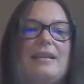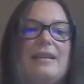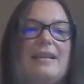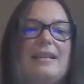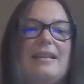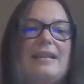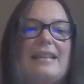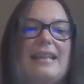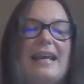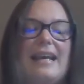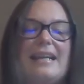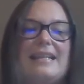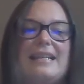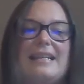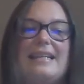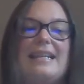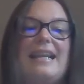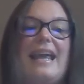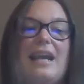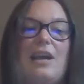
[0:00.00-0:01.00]
that
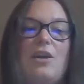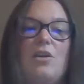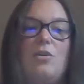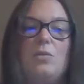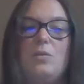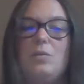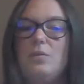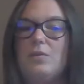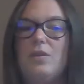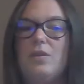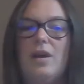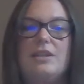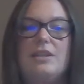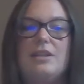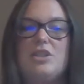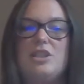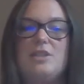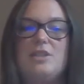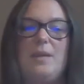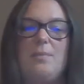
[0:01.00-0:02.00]
now,
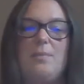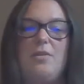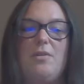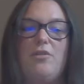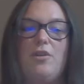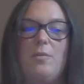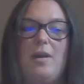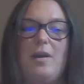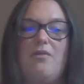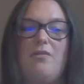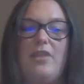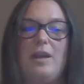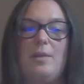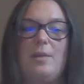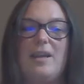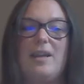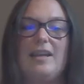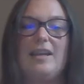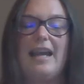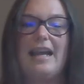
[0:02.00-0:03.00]
not just me, but for my
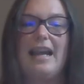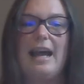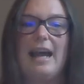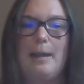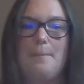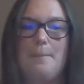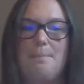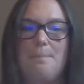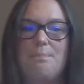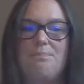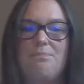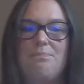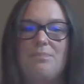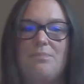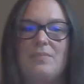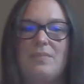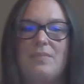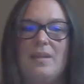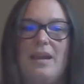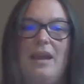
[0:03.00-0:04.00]
family, like I'm
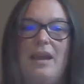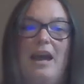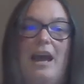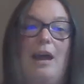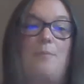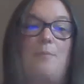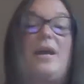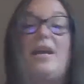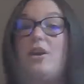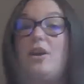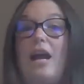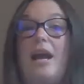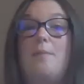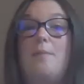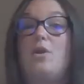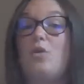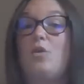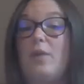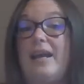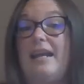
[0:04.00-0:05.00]
better.
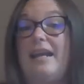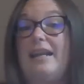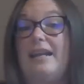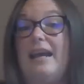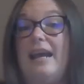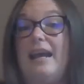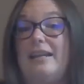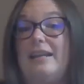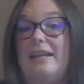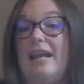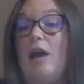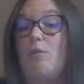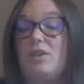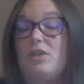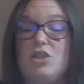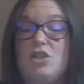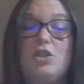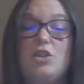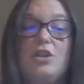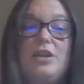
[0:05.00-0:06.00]
I'm great. I
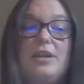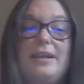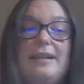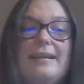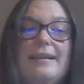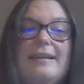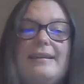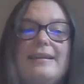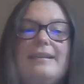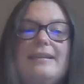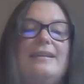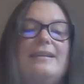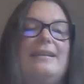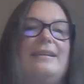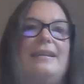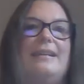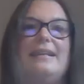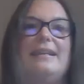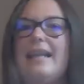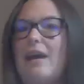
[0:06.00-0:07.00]
was good.
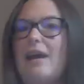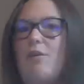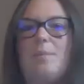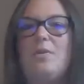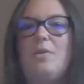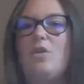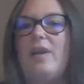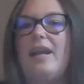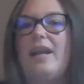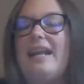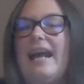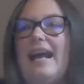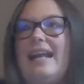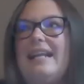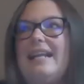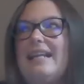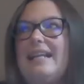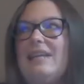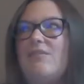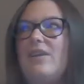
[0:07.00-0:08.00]
Now I'm great. I
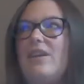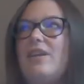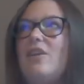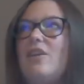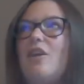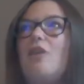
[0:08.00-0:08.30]
didn't even